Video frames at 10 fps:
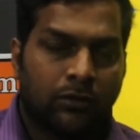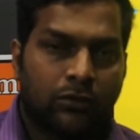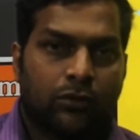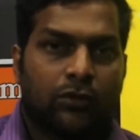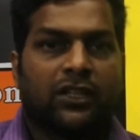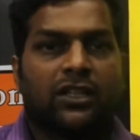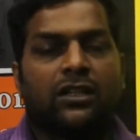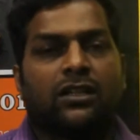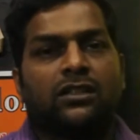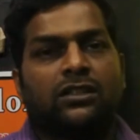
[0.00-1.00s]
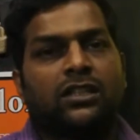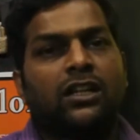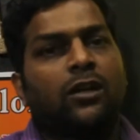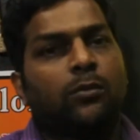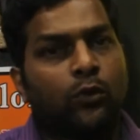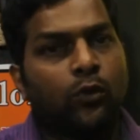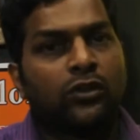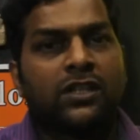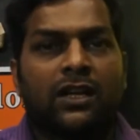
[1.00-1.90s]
So a set of rules